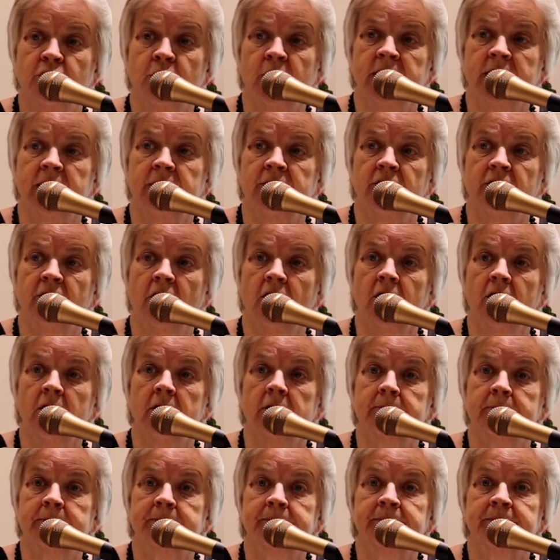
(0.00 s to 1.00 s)
joy in your heart?
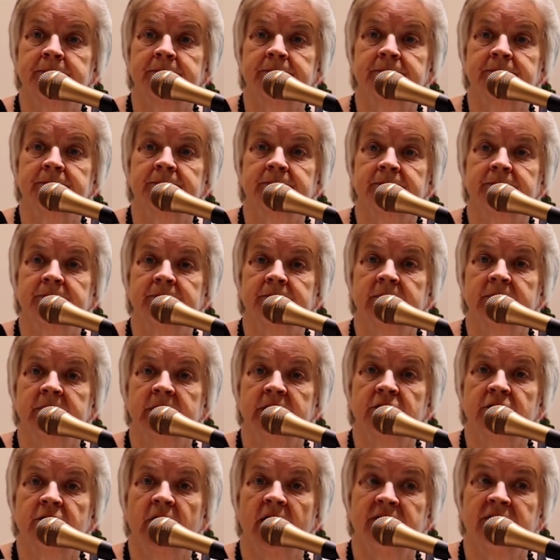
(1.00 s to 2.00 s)

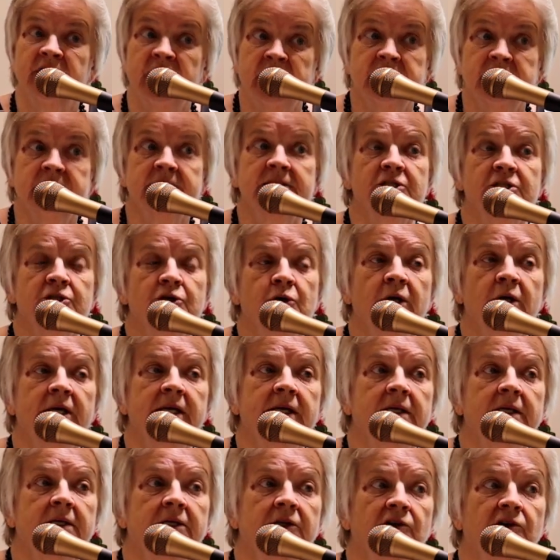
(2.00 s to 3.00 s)
Do you have his joy
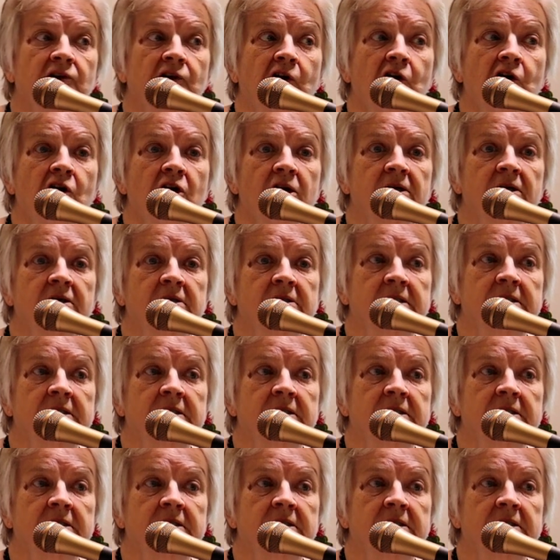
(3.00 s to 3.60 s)
in your heart?